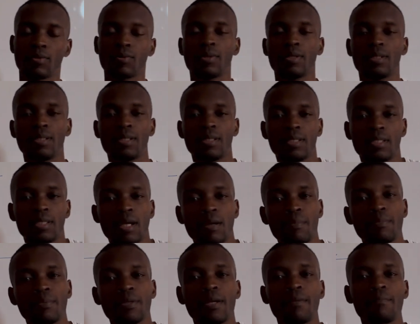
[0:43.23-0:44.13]
So in this
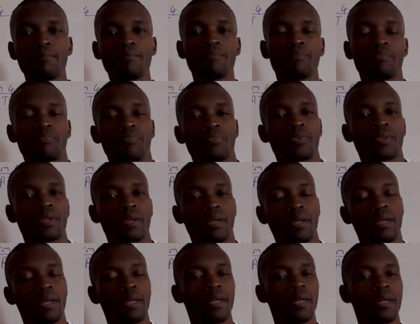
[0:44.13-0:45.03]
chapter, uh,
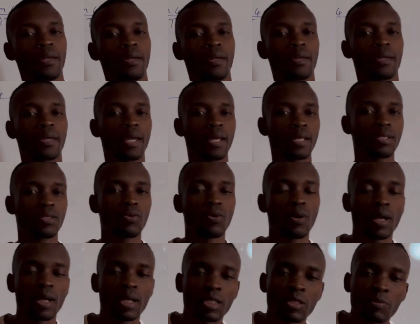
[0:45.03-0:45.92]
guys,
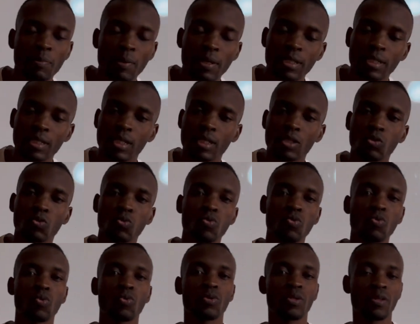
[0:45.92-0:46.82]
you are expected
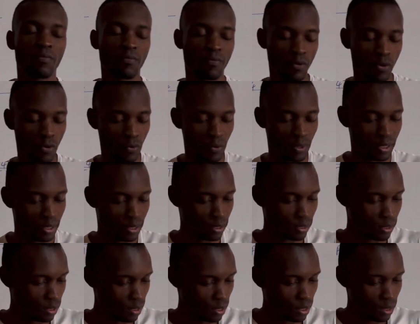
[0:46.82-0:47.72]
to know the following.
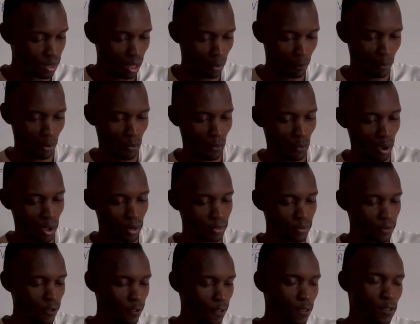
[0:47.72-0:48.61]
Number
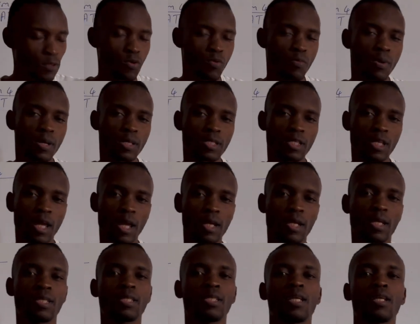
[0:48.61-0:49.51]
one, you must
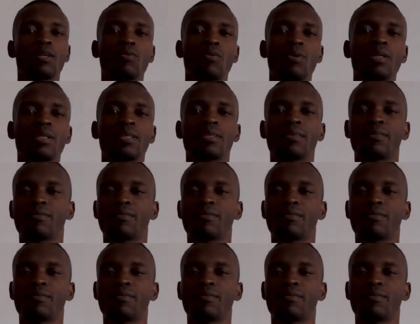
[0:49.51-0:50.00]
understand what